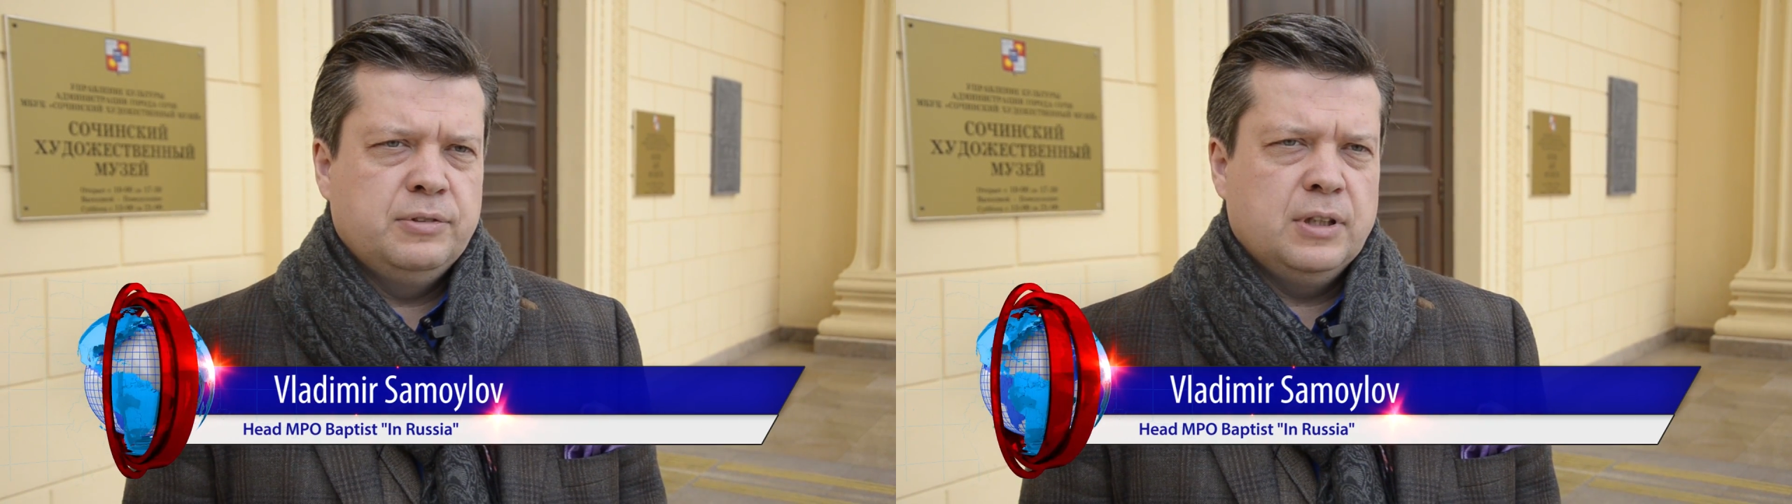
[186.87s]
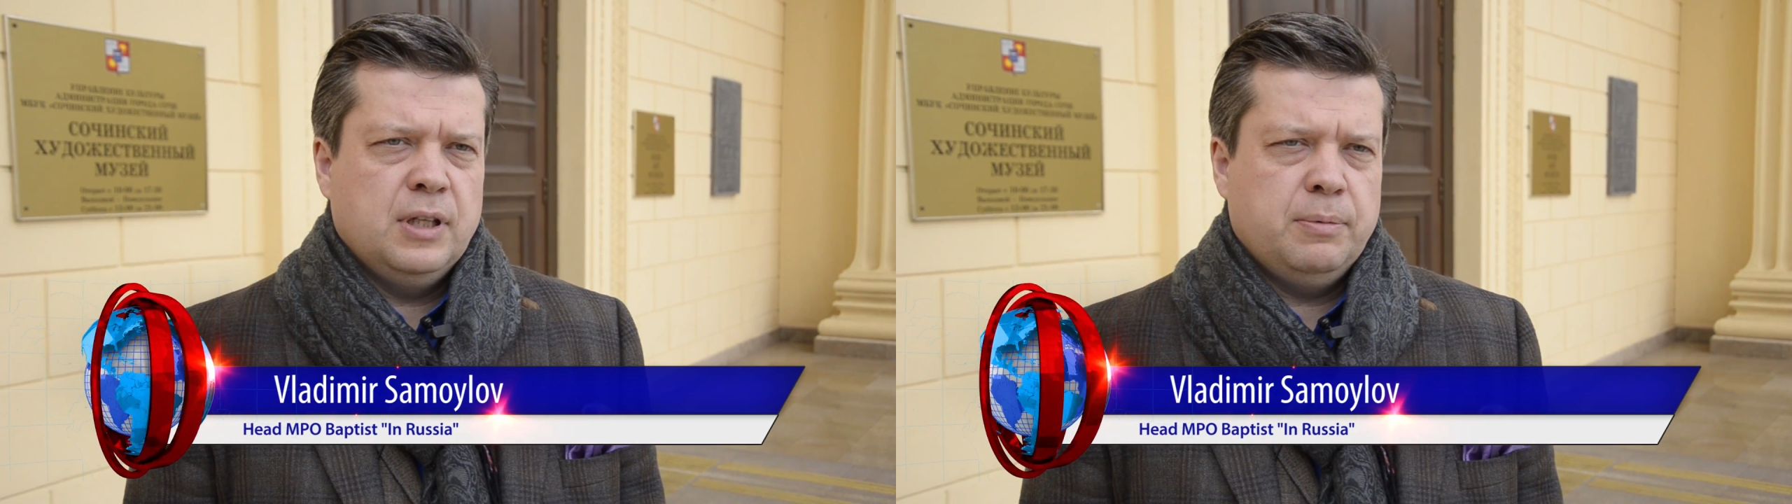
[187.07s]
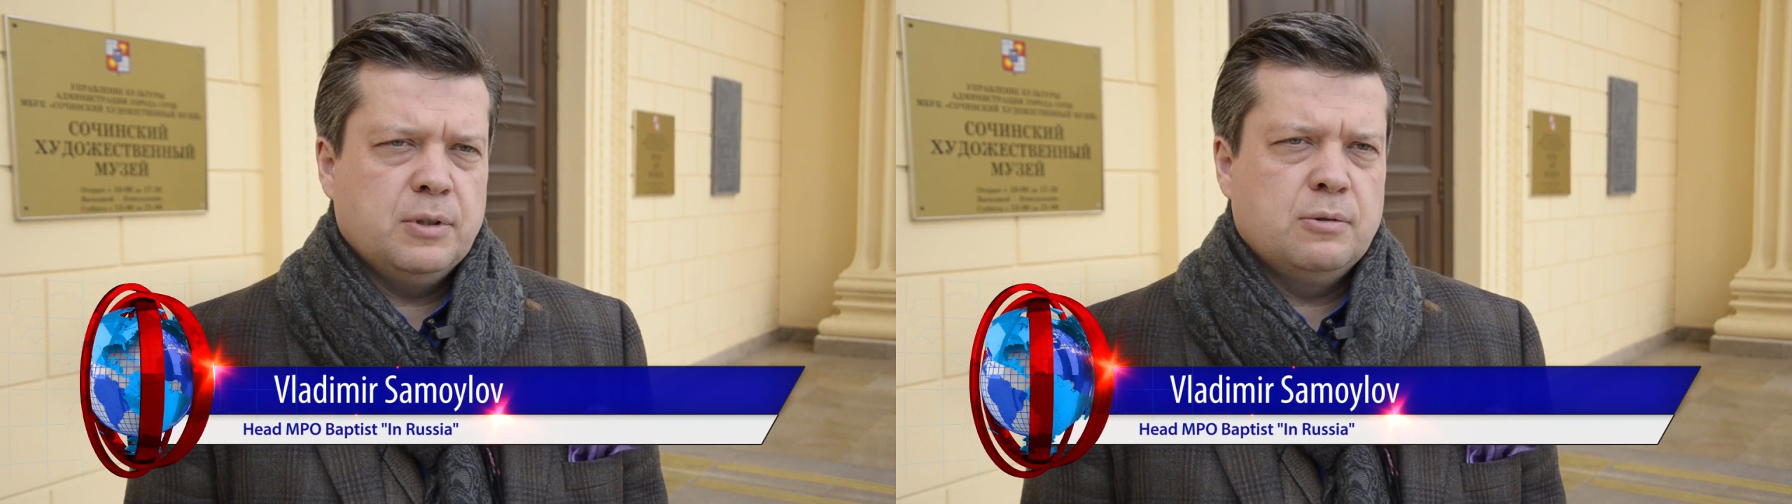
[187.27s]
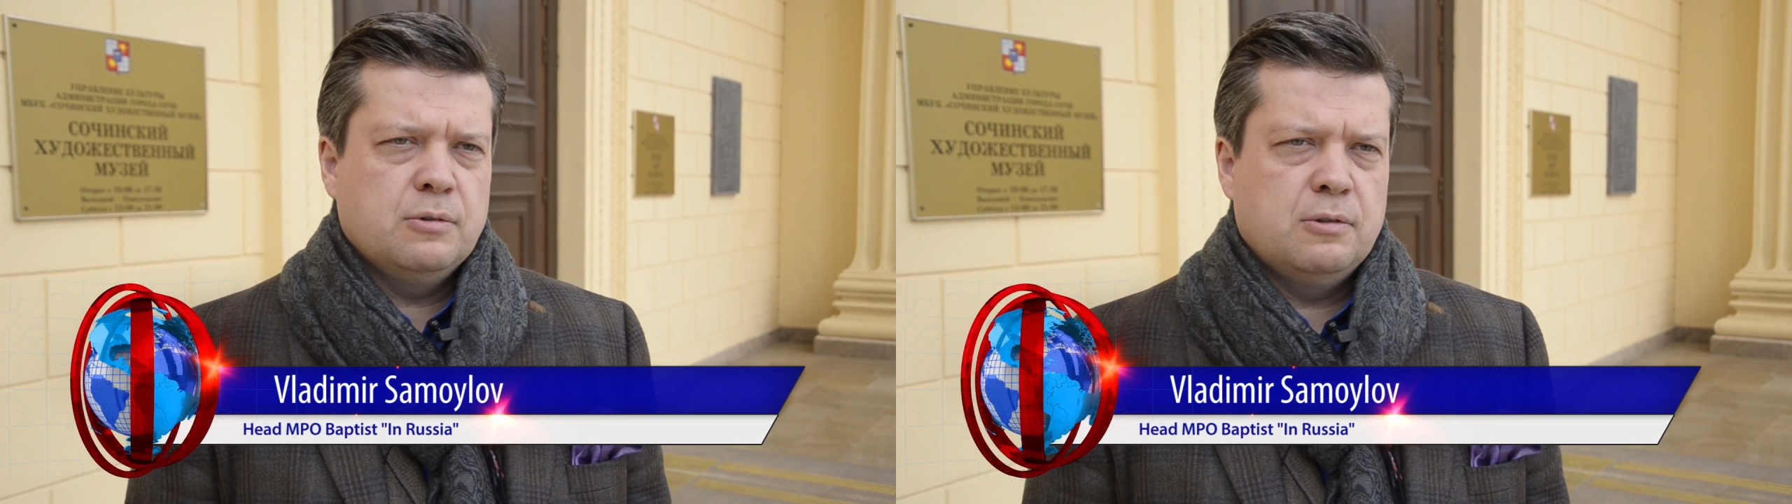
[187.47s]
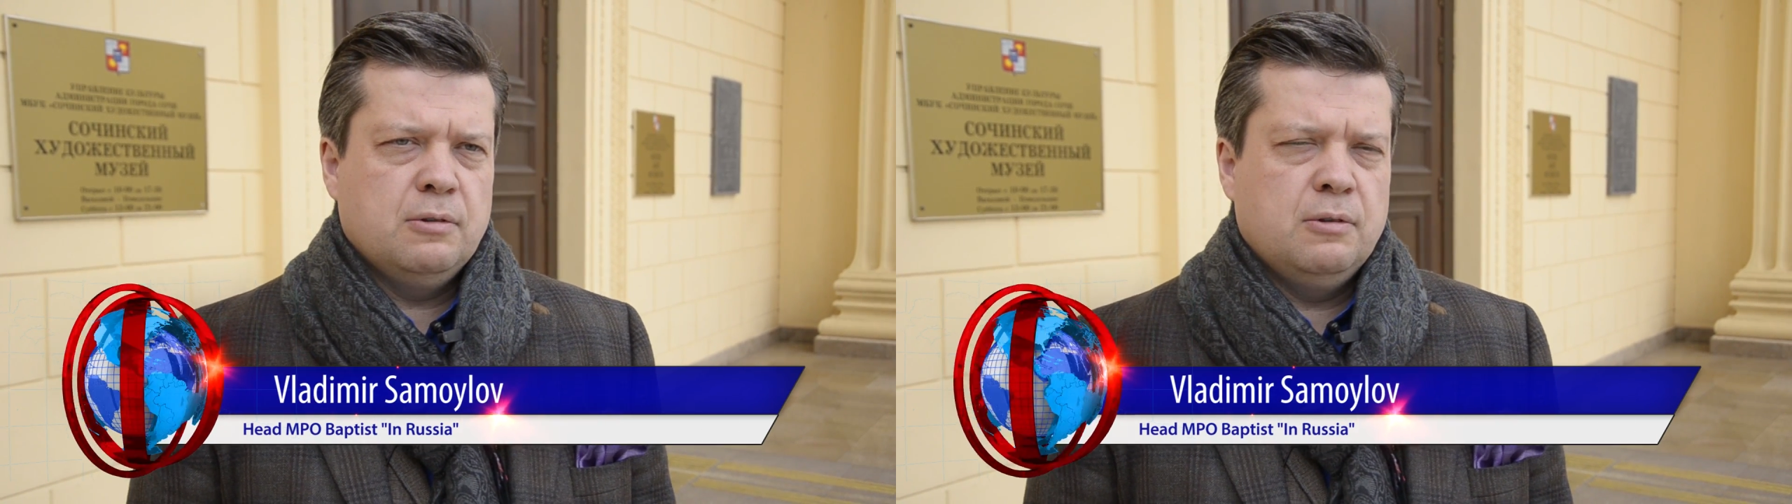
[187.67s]
It is that
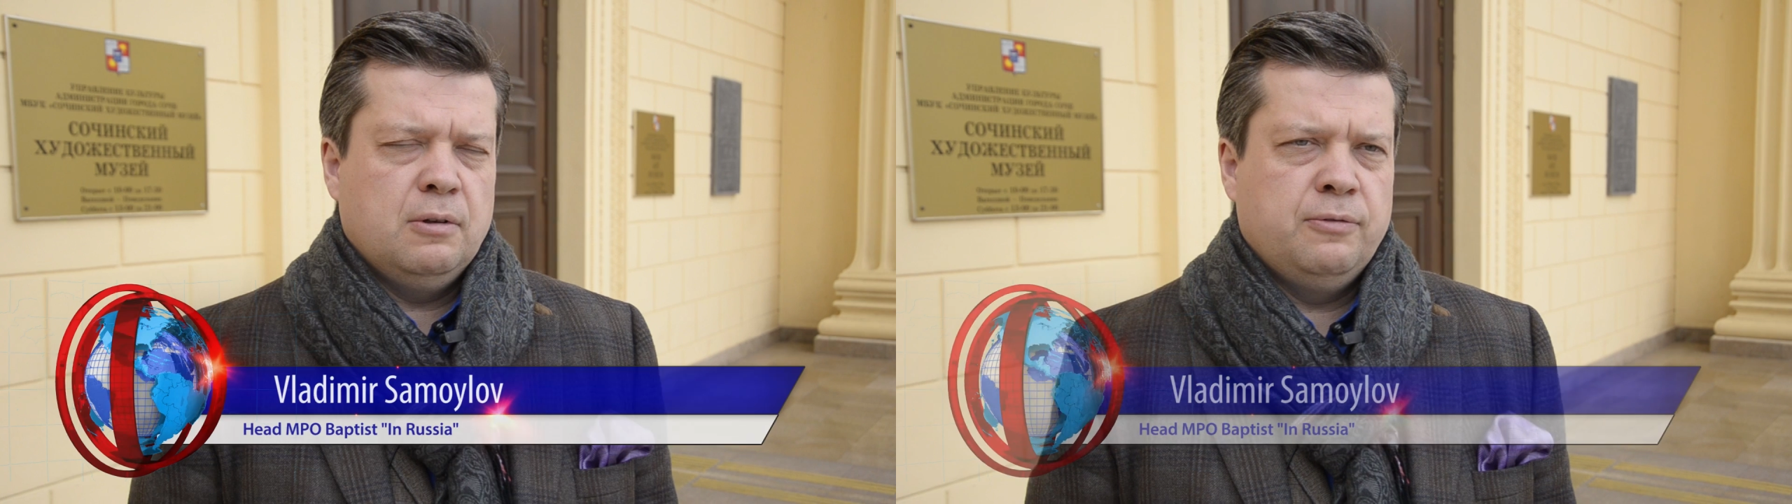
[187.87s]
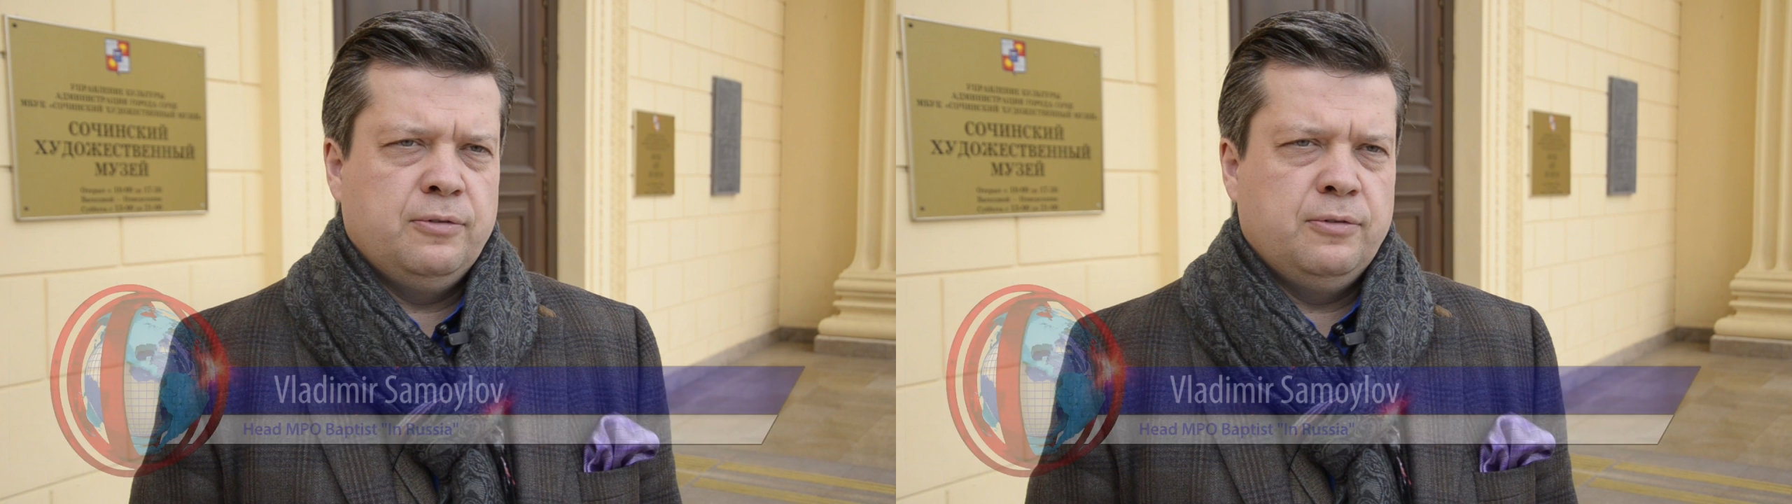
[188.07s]
fire